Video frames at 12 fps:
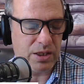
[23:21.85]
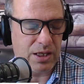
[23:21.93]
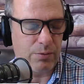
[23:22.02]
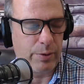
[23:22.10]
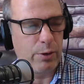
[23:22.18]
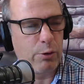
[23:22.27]

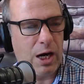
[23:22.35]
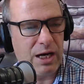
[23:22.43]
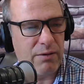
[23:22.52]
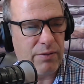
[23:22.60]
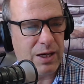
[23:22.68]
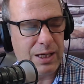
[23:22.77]
Rio
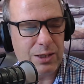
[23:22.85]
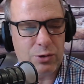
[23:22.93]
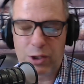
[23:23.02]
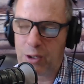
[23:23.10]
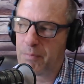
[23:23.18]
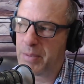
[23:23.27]
Grande
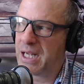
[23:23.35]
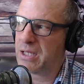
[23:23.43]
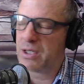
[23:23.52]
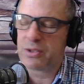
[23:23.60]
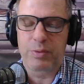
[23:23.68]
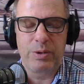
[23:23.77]
Foundation, our
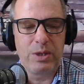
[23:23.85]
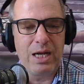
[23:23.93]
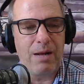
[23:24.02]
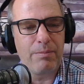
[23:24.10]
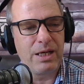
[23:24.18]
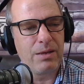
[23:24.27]
bylaws, we would
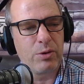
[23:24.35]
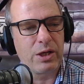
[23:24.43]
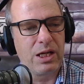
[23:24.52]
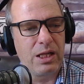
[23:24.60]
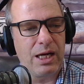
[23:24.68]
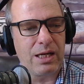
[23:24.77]
not be able
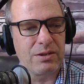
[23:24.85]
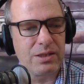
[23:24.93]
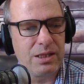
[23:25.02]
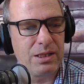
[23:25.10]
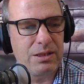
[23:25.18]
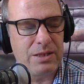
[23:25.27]

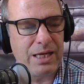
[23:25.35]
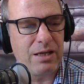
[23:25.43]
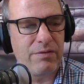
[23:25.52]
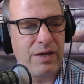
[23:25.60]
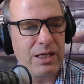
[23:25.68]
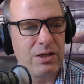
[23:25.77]
to take
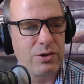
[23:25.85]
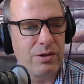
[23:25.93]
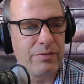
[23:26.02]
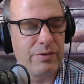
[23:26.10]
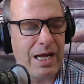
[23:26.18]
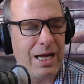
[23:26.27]
advantage
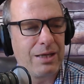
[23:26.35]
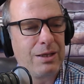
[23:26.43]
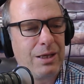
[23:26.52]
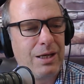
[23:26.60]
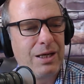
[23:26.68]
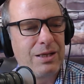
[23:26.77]
of that
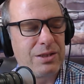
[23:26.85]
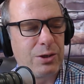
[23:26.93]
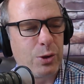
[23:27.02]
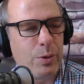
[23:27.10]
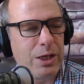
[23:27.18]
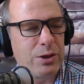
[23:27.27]

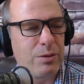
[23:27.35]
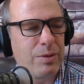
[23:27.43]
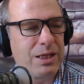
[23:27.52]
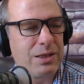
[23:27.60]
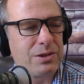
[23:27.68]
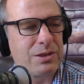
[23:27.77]
situation
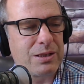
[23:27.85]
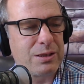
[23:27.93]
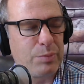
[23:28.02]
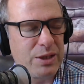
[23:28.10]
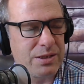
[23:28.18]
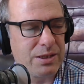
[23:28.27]
because it's
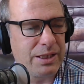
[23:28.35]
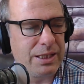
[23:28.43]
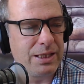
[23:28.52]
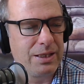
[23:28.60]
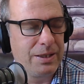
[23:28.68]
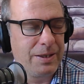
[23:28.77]
explicitly